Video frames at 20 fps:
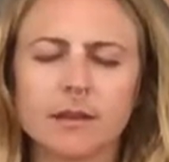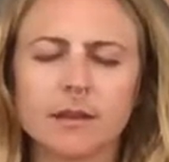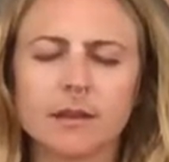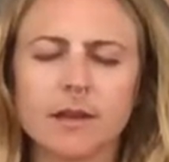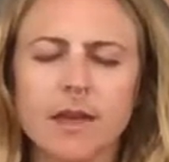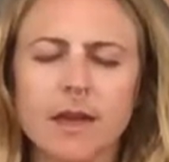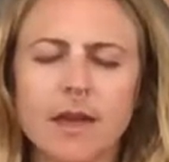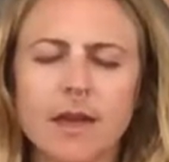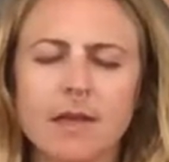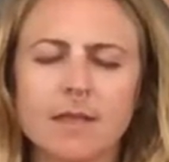
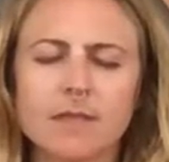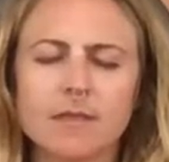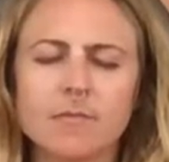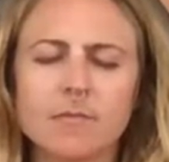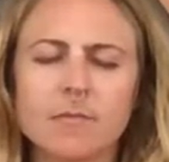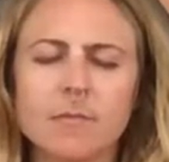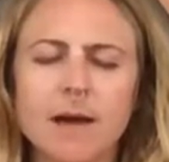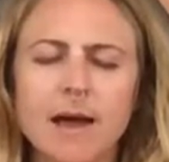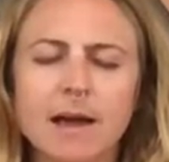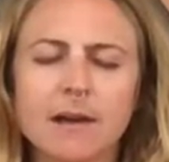and the
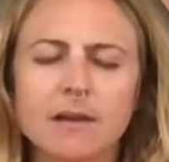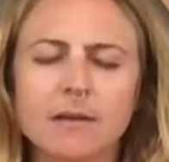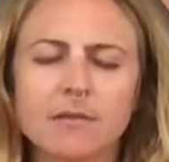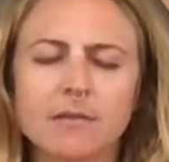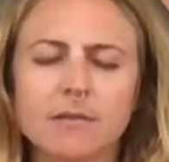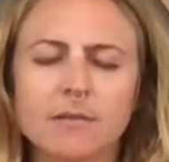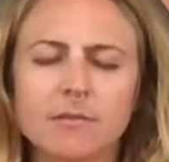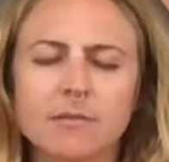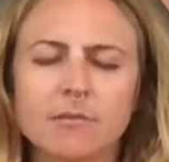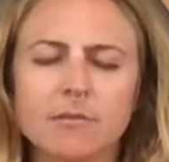back
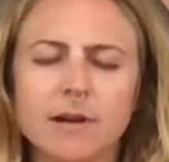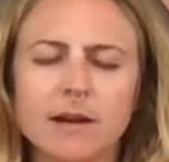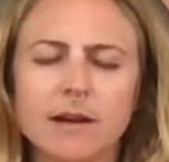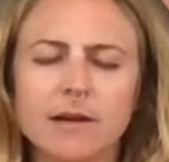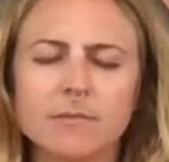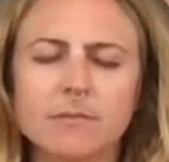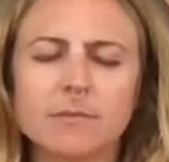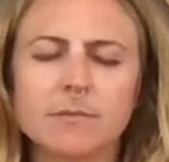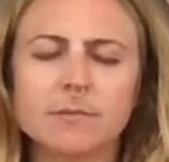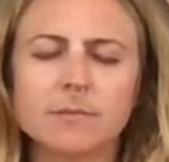of the
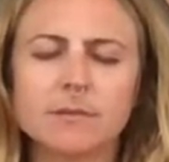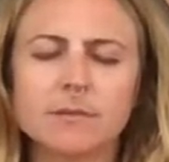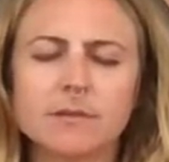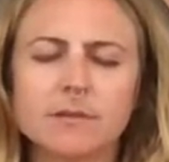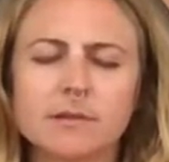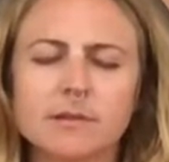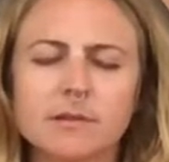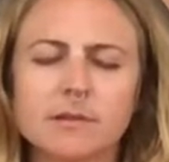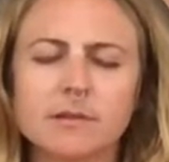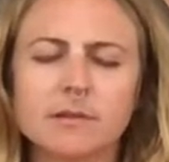
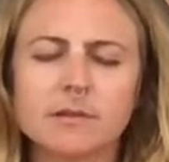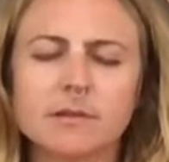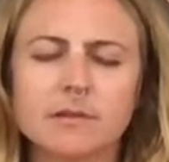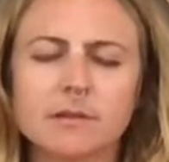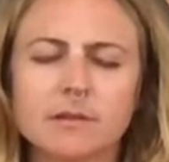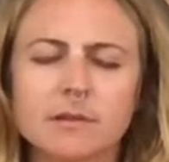ribs,